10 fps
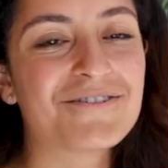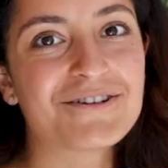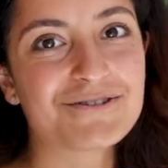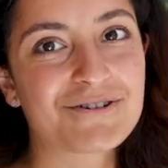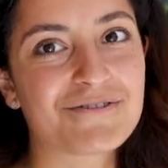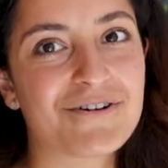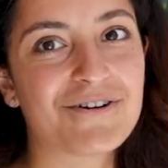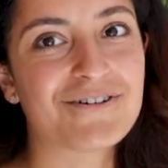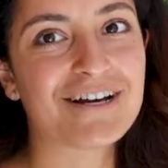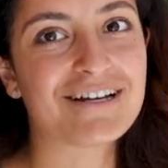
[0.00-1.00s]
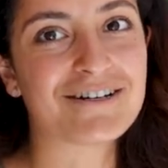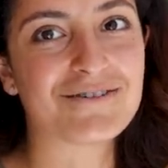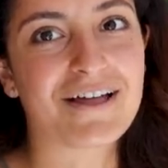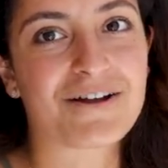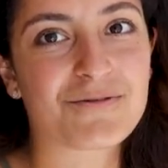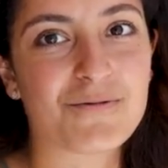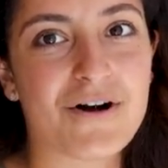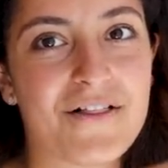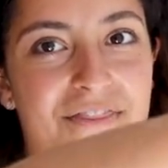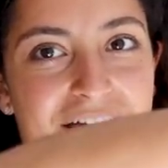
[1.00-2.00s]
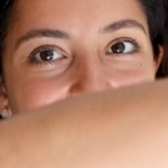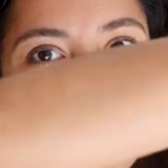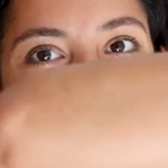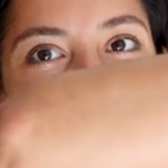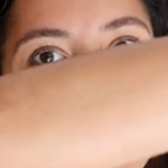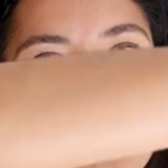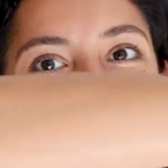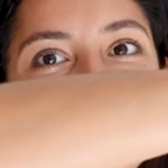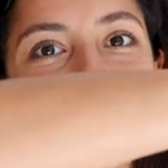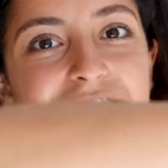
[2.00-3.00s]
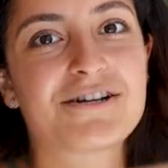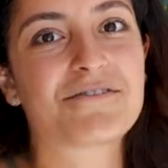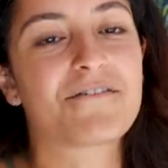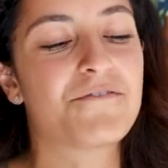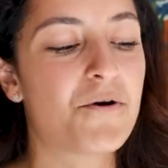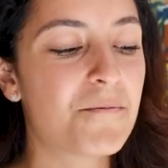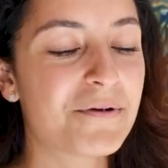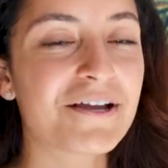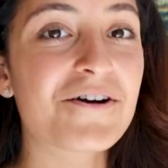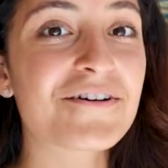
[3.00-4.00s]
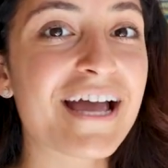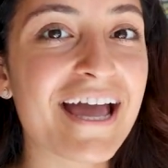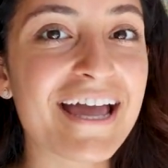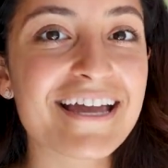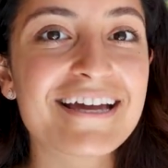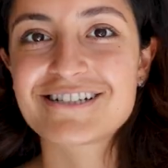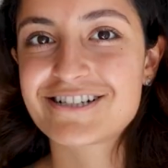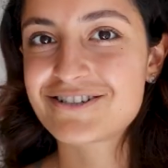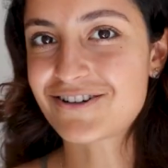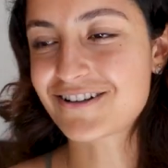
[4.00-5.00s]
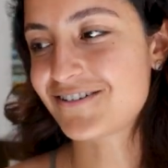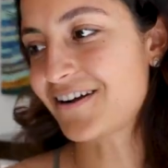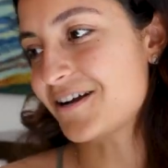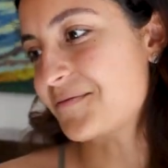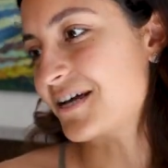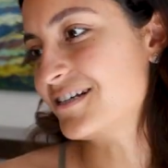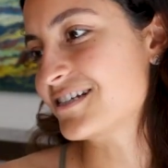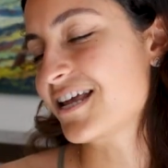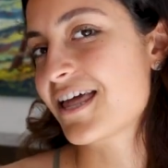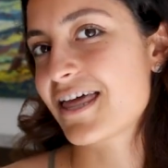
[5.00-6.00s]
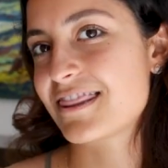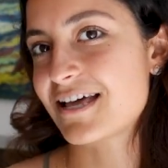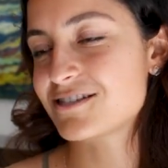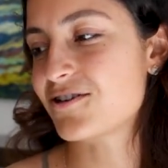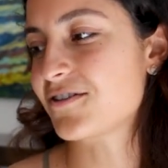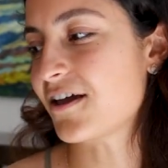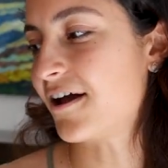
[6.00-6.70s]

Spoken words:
and you want to use your phone and you like want that like added protection of your phone being okay, strongly recommend. And that's on the